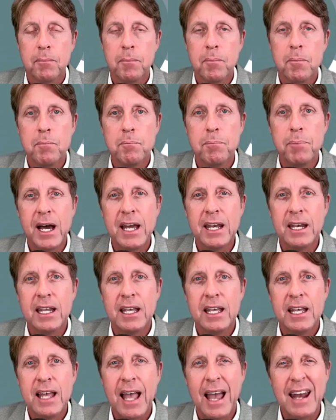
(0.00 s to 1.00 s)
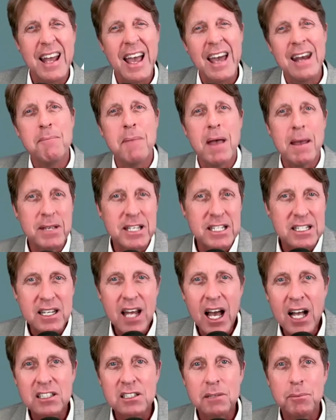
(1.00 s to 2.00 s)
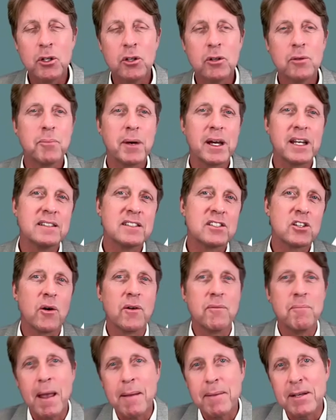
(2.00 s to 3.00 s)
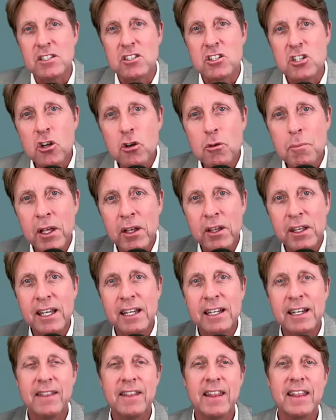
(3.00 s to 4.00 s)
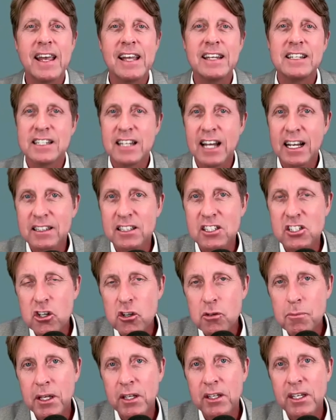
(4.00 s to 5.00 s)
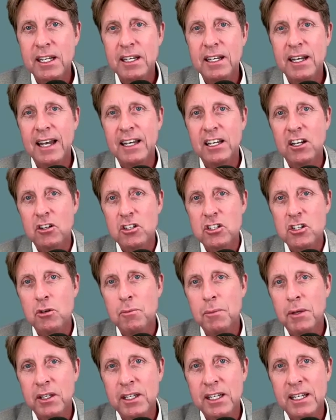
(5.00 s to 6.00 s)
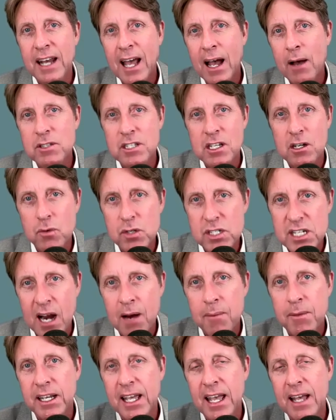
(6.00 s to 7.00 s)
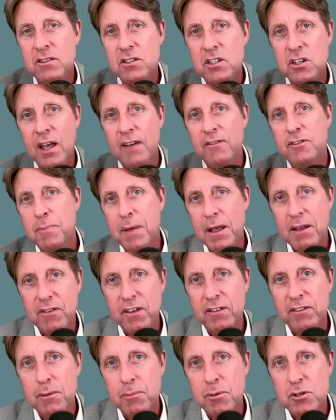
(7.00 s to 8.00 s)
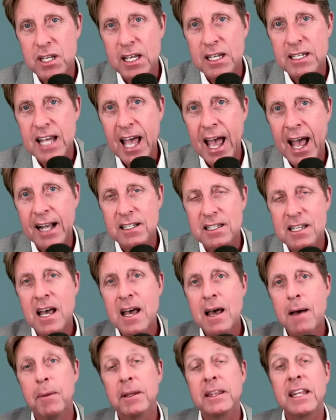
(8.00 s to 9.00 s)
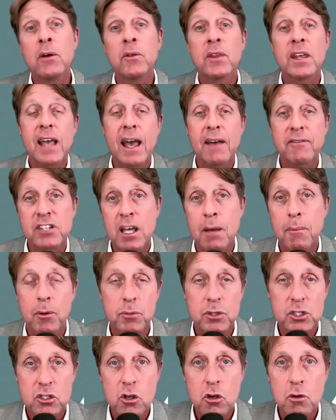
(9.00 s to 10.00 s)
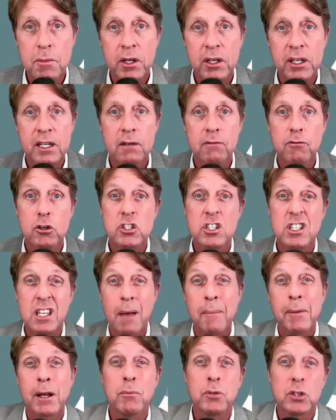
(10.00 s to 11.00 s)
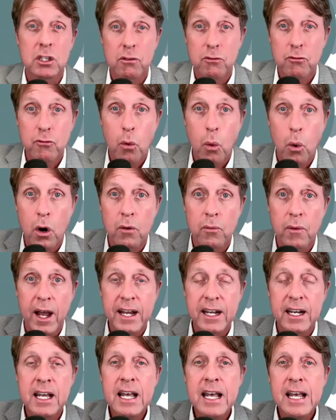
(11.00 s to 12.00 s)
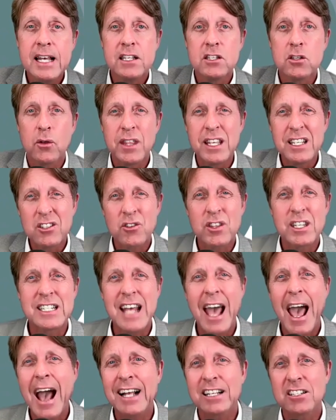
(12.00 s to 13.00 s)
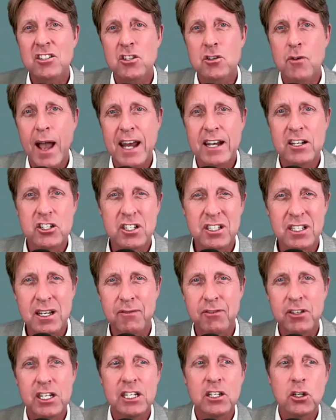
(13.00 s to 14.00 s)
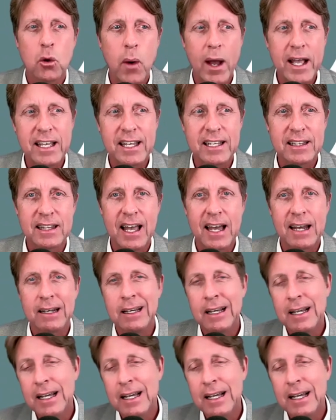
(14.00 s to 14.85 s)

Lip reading: but it may be deductible, but so maybe it's 2 million, and then they deduct the 2 million, and your 2 million now is in a retirement account, so you have to pay 50% tax, but they only have to come up with 2 million versus coming up with the 4, right? So these are the tax strategies, and if you didn't quite get that,